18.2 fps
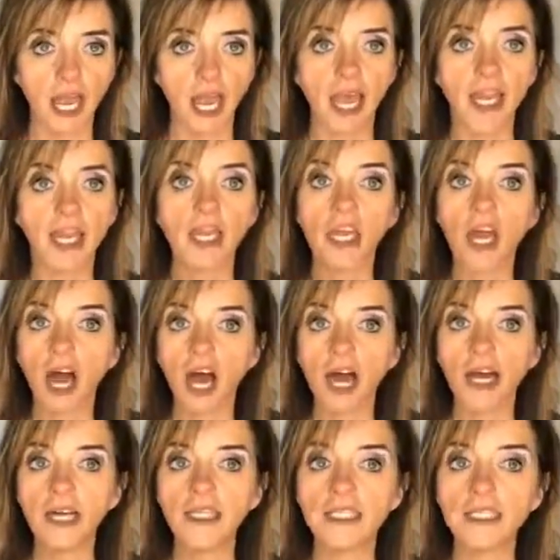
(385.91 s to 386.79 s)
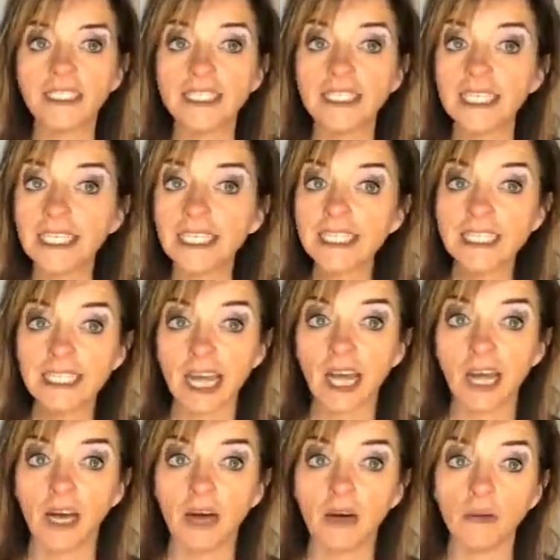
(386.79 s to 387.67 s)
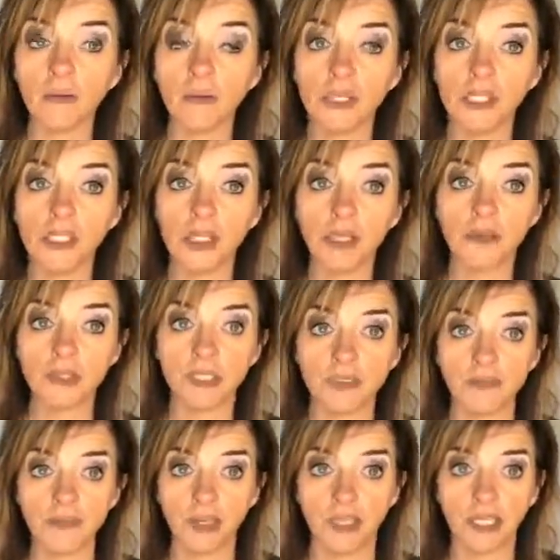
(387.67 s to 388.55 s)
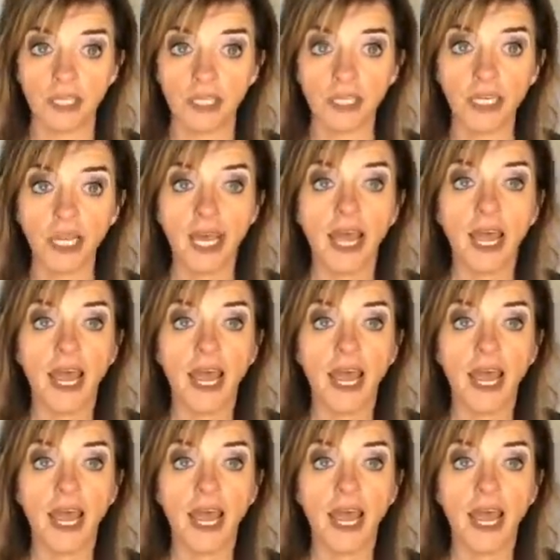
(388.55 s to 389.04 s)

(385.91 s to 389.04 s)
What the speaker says: and not discount what she was feeling,